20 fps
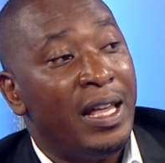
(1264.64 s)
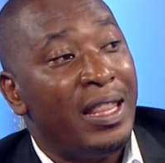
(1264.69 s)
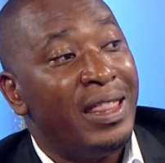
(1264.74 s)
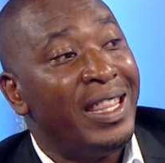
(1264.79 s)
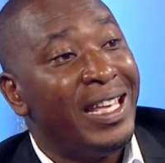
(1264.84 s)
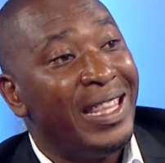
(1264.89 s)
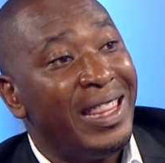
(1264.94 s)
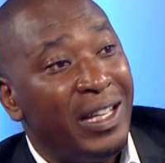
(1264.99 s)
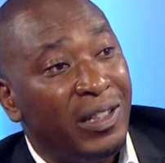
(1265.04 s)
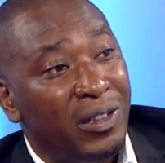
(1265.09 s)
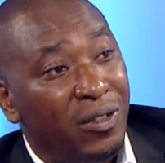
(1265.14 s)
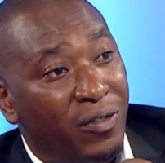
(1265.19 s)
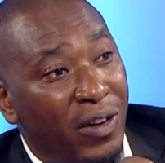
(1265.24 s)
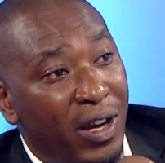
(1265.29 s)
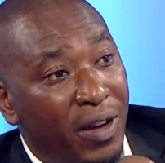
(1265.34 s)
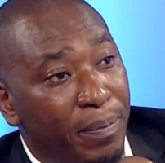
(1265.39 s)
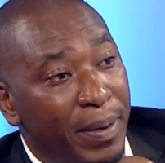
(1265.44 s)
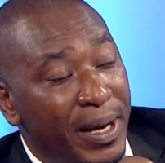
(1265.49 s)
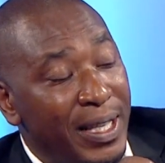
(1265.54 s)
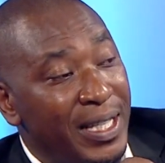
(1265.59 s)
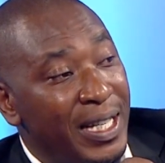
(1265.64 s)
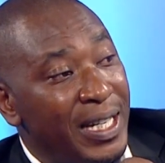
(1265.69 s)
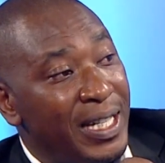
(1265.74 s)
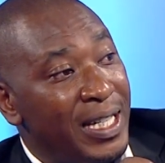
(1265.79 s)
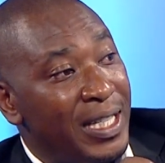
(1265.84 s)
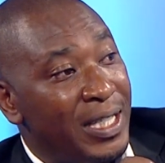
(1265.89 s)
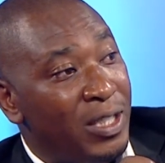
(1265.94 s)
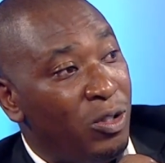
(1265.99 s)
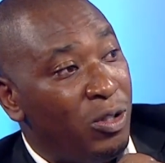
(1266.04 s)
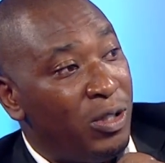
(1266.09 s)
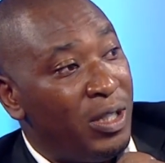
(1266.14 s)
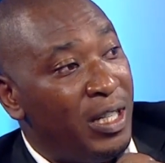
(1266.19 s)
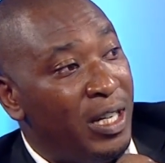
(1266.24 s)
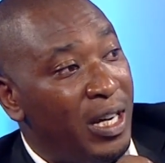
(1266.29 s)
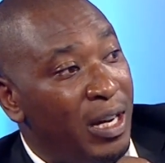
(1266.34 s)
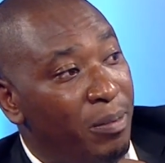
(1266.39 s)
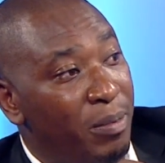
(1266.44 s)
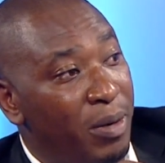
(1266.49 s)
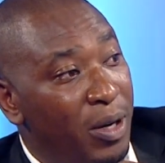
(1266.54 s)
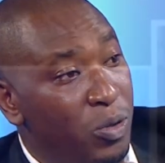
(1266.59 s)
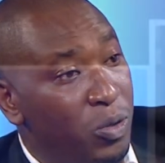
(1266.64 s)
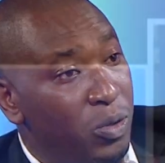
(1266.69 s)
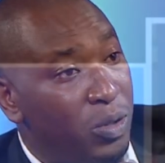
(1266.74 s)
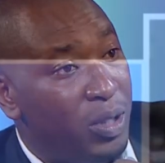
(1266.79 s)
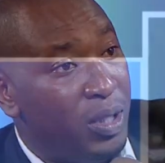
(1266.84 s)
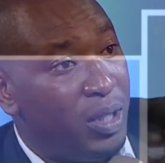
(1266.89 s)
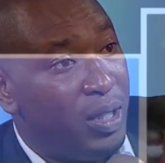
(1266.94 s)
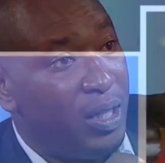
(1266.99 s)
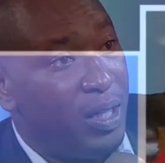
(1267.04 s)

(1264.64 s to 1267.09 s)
The 35% he is talking about,